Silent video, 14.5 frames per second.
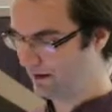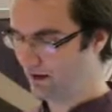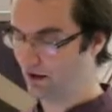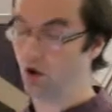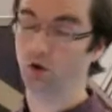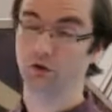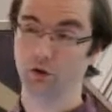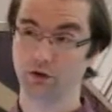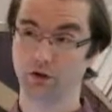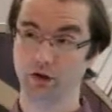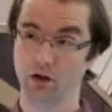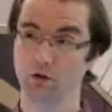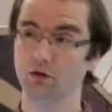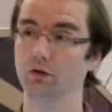Also to
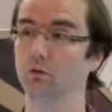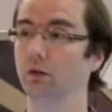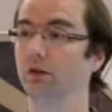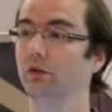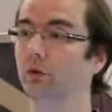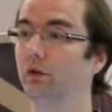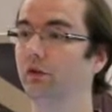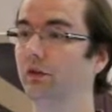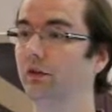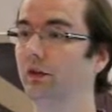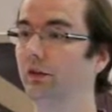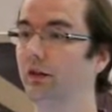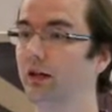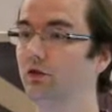note, with Source
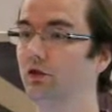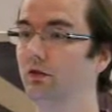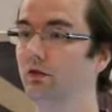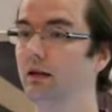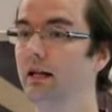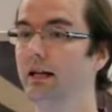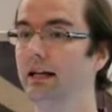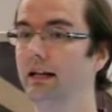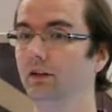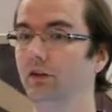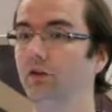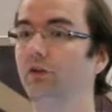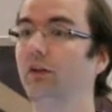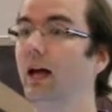Facilitation, it
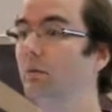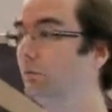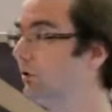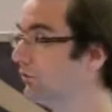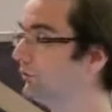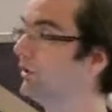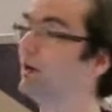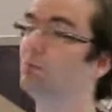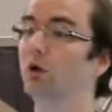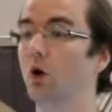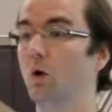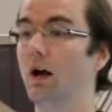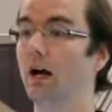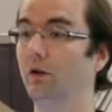stemmed from
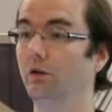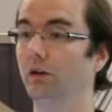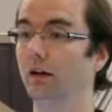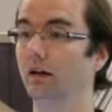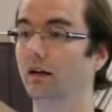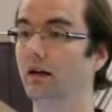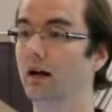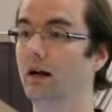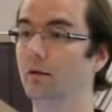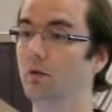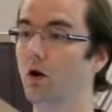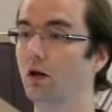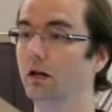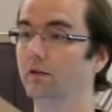cohousing.
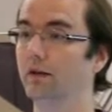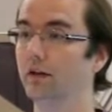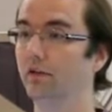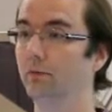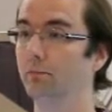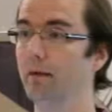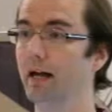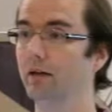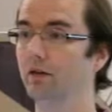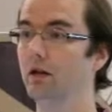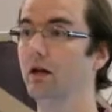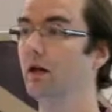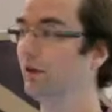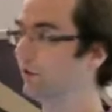All of us
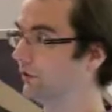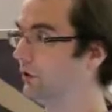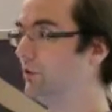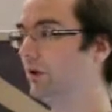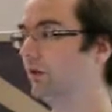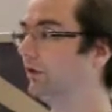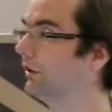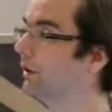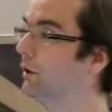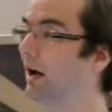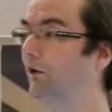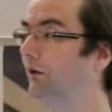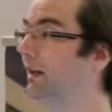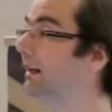met through different
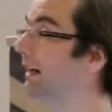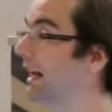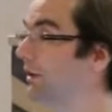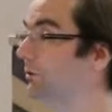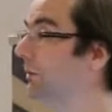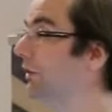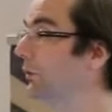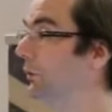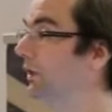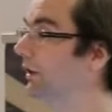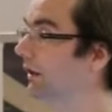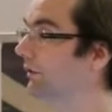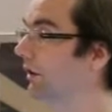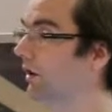cohousing engagements. We're
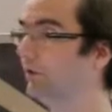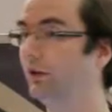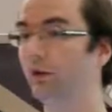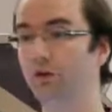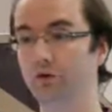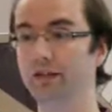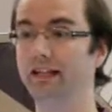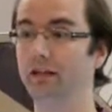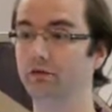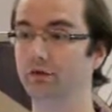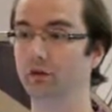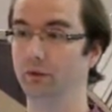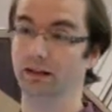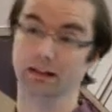involved in
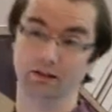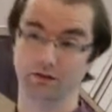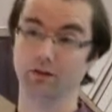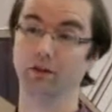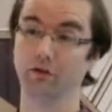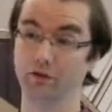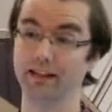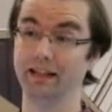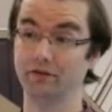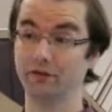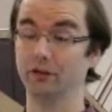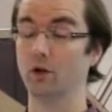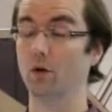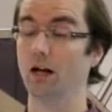we live in three
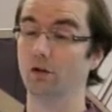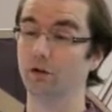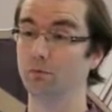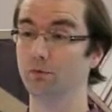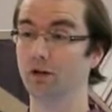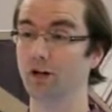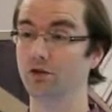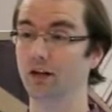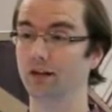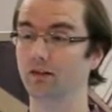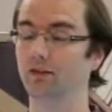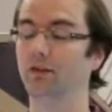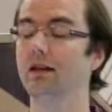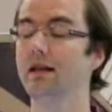different cohousing
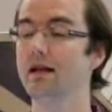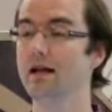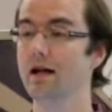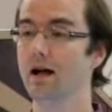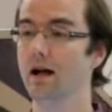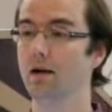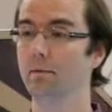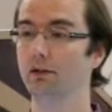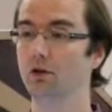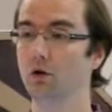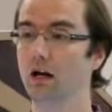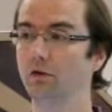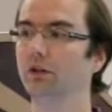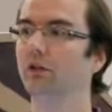projects. And
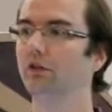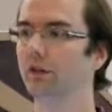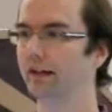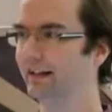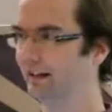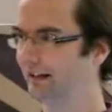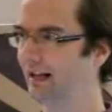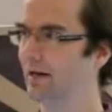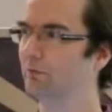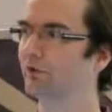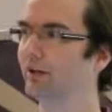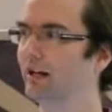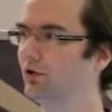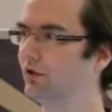cohousing is very
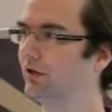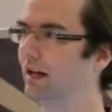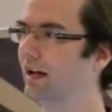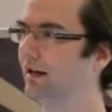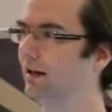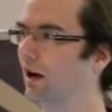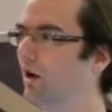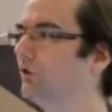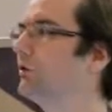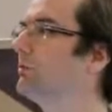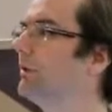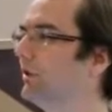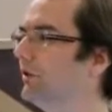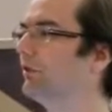collaboration and
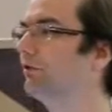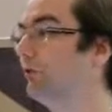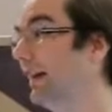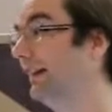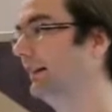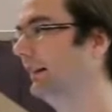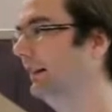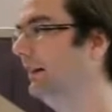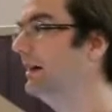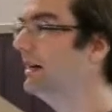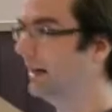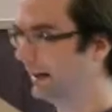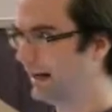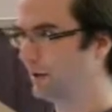entrepreneur friendly.
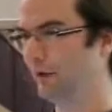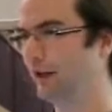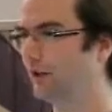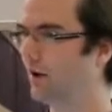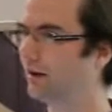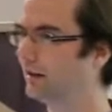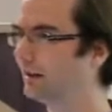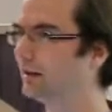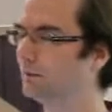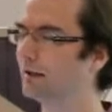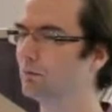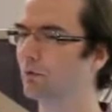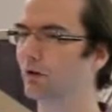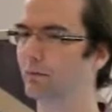Again, we can talk a little
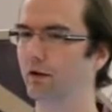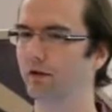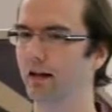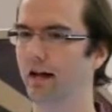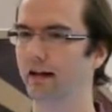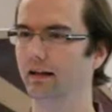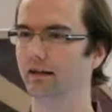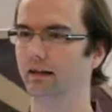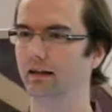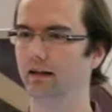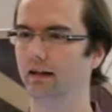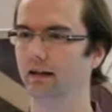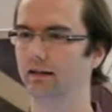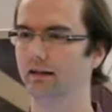bit more about that
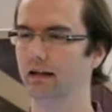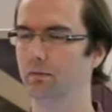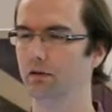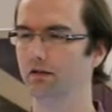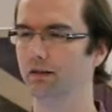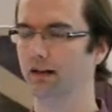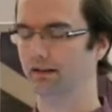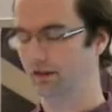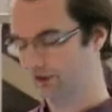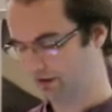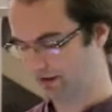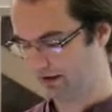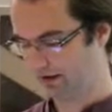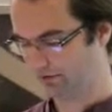at the table if that's
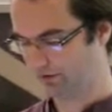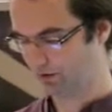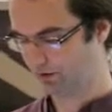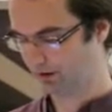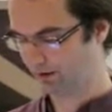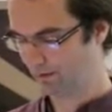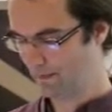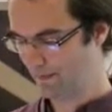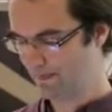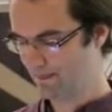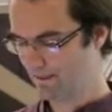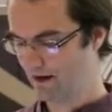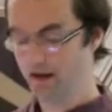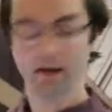interesting to folks.
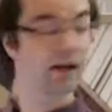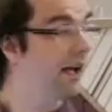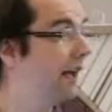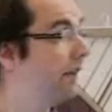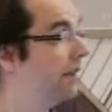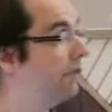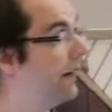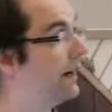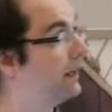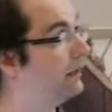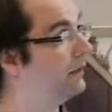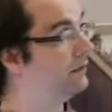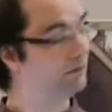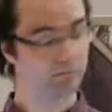The
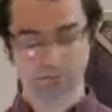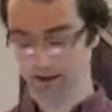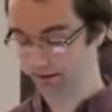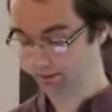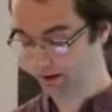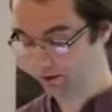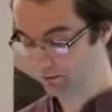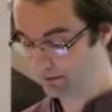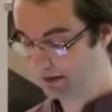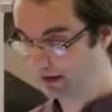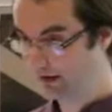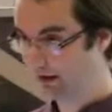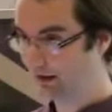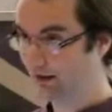final piece about
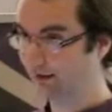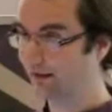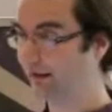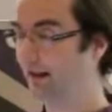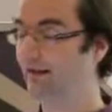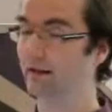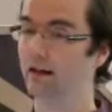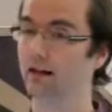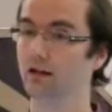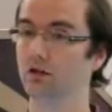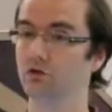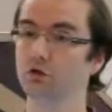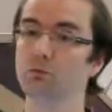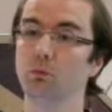me is
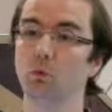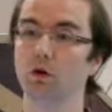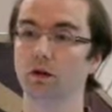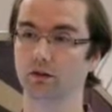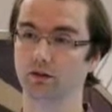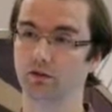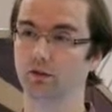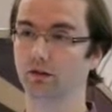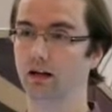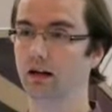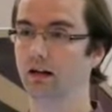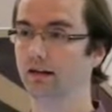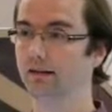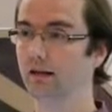that Group Works
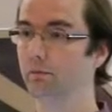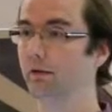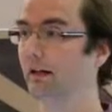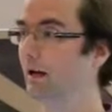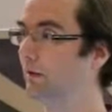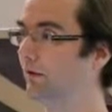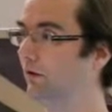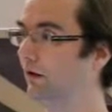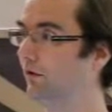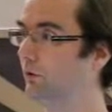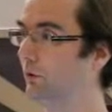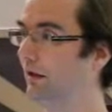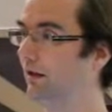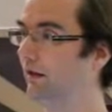is something I'm
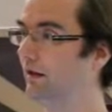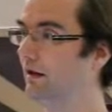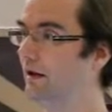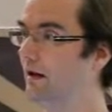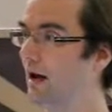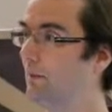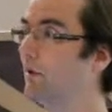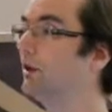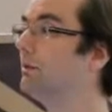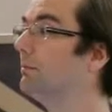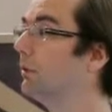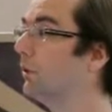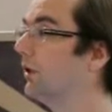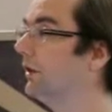involved with. I'm on the
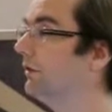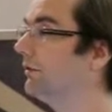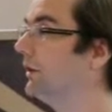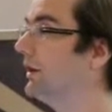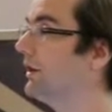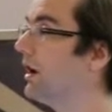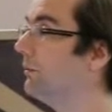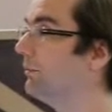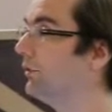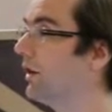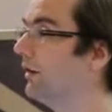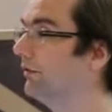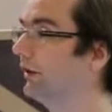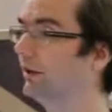board for a
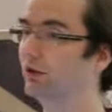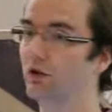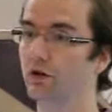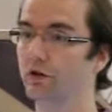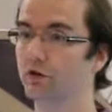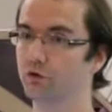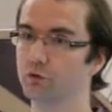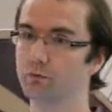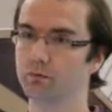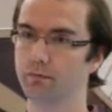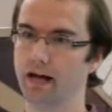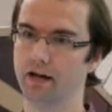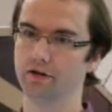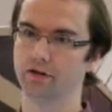nonprofit called the Group
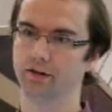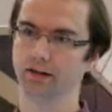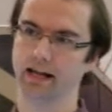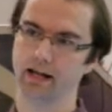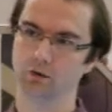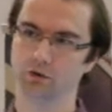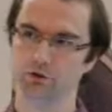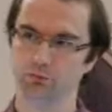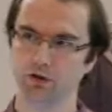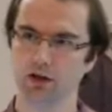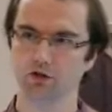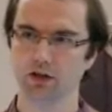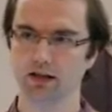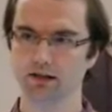Pattern Language
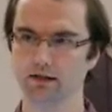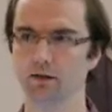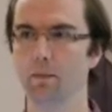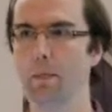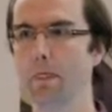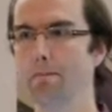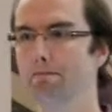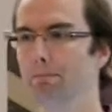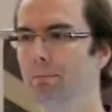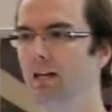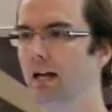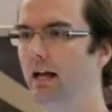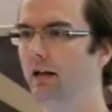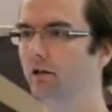Project,
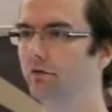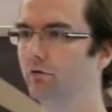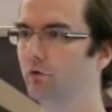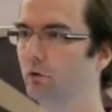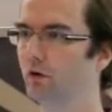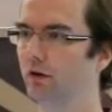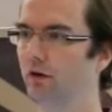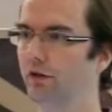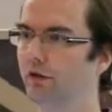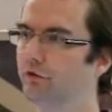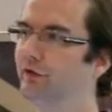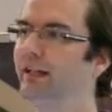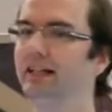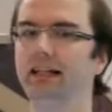and for
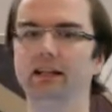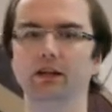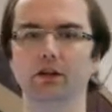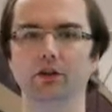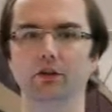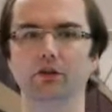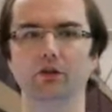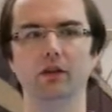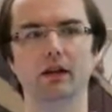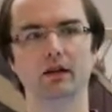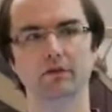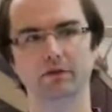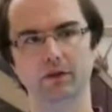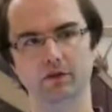3 years,
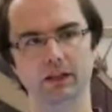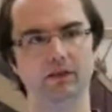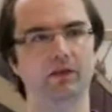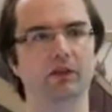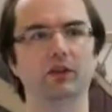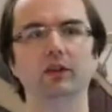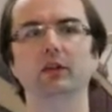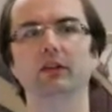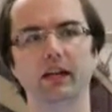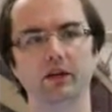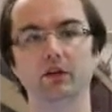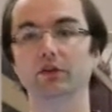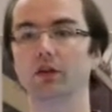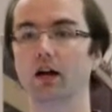50
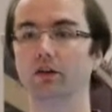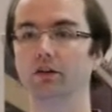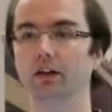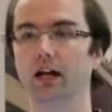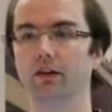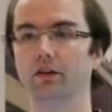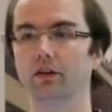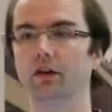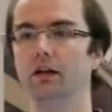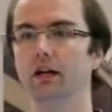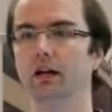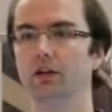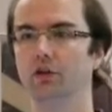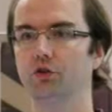facilitators got together
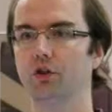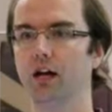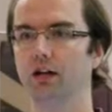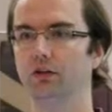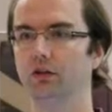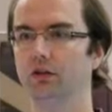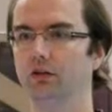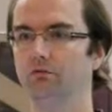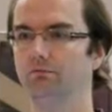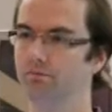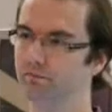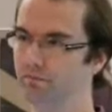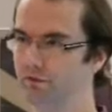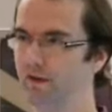to try to
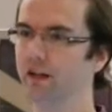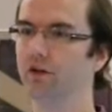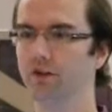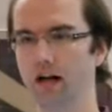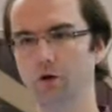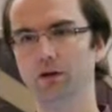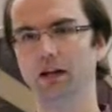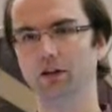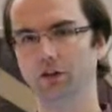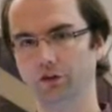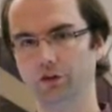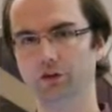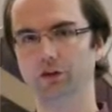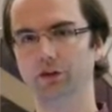figure out and
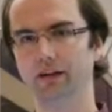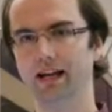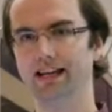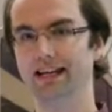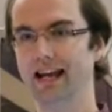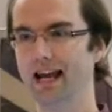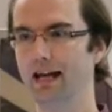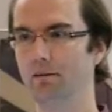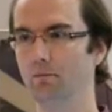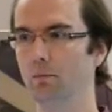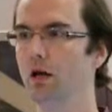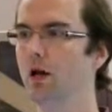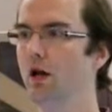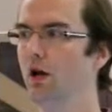discern and name